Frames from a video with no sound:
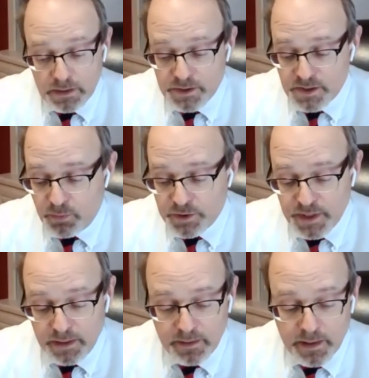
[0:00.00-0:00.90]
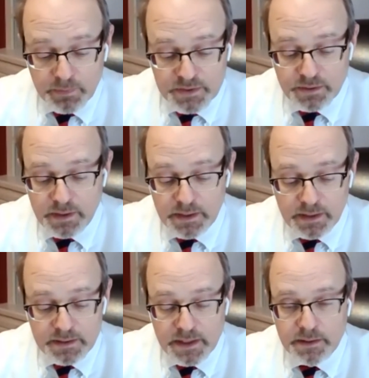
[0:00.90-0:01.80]
just appreciate the opportunity to
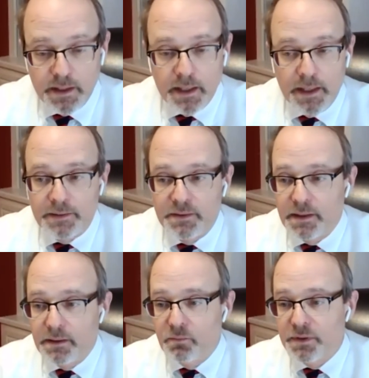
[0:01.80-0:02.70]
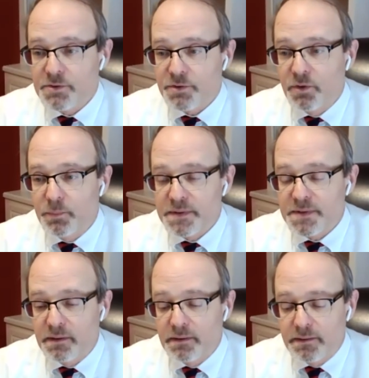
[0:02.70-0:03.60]
continue to connect with this group. It's
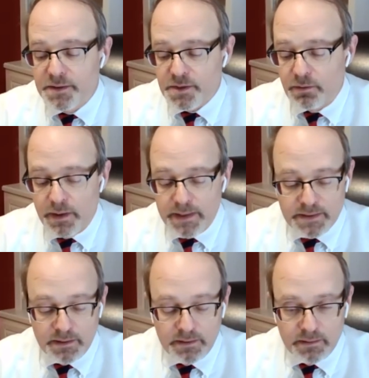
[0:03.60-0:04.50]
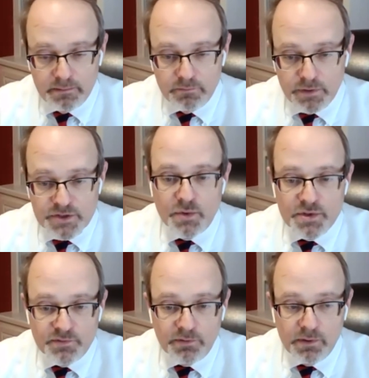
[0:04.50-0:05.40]
a great resource
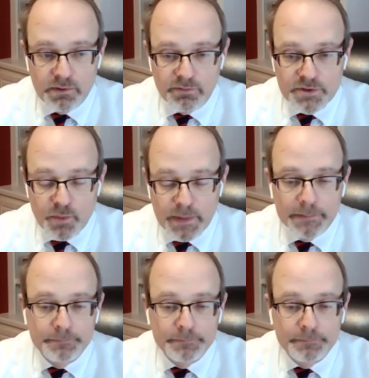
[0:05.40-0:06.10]
for so many.